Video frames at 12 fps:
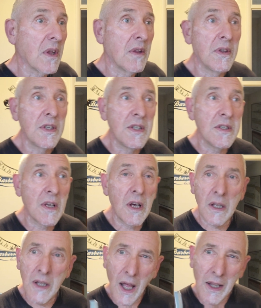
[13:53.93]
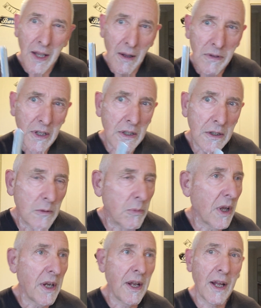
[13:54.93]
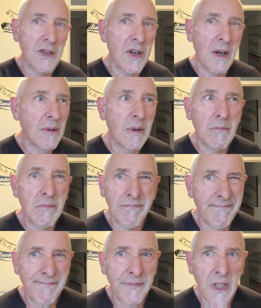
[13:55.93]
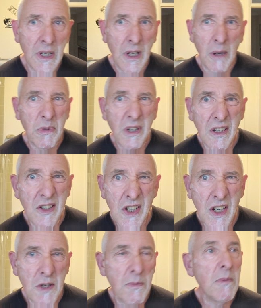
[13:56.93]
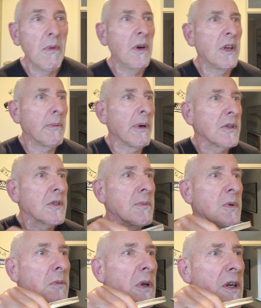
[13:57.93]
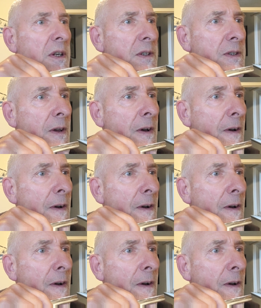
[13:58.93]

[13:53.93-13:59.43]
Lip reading: This is a lovely little blade actually. I'm beginning to change my mind about small blades.